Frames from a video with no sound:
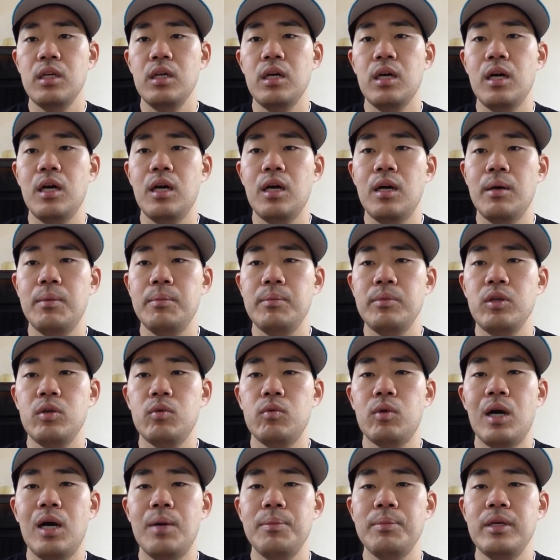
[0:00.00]
Your
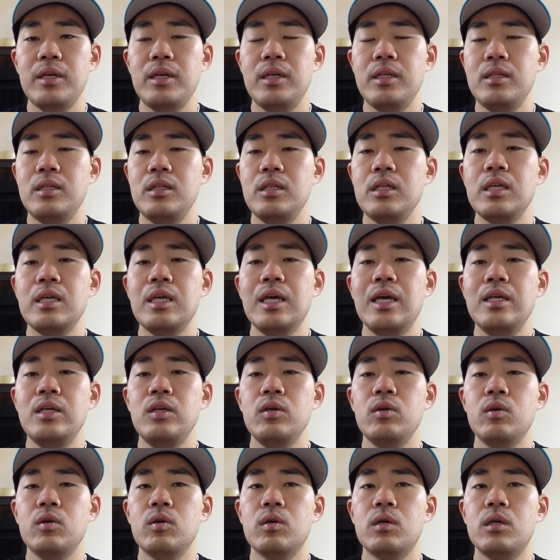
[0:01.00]
ramen, you can get
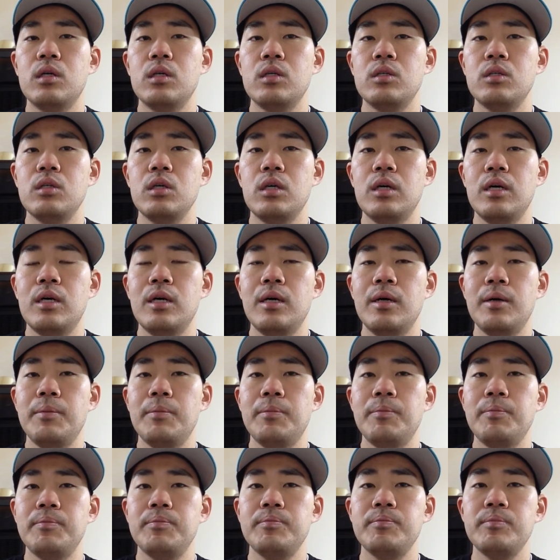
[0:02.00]
your
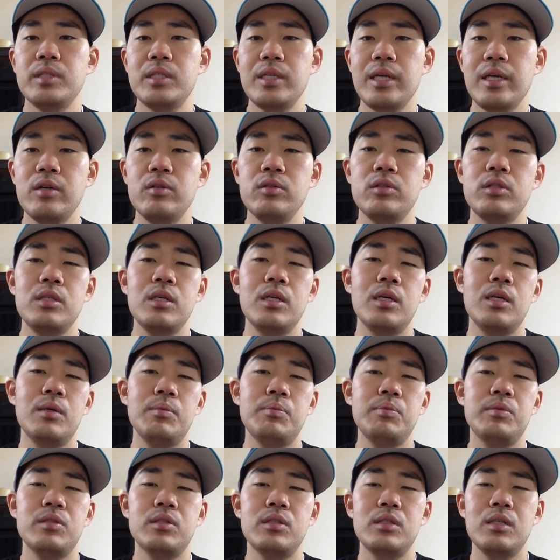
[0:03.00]
potato
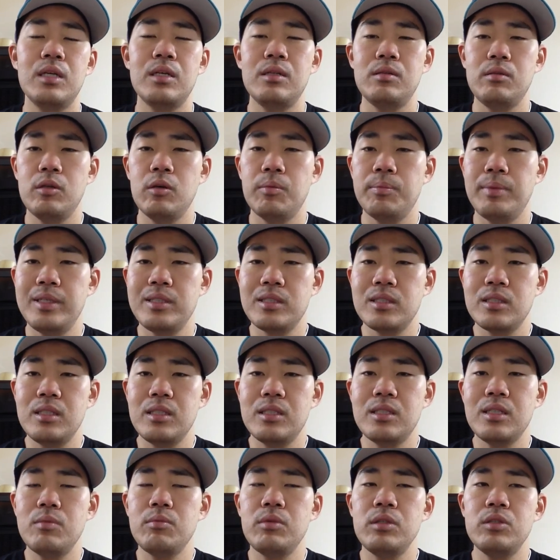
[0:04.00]
chips, and, you know, basically the
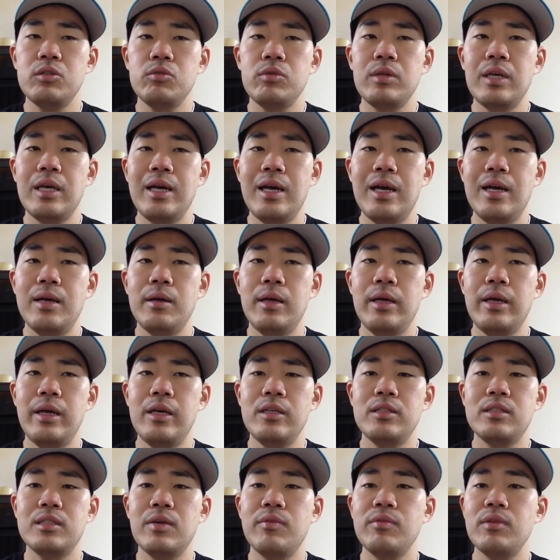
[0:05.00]
same things you get at
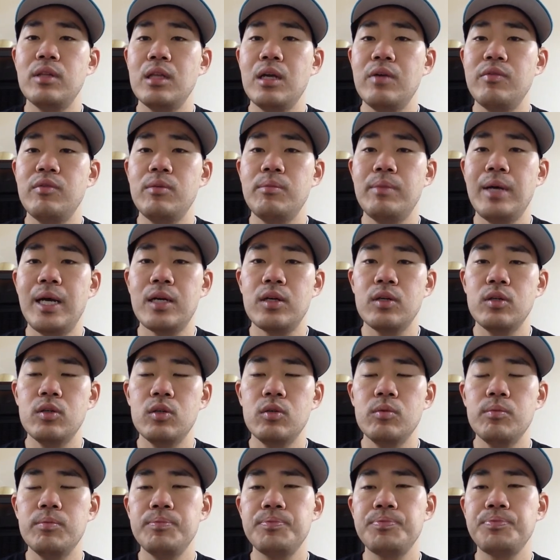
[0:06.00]
a 7-Eleven back
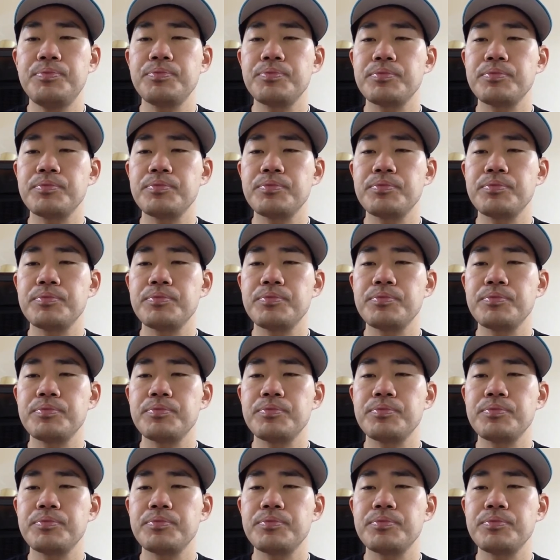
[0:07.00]
home.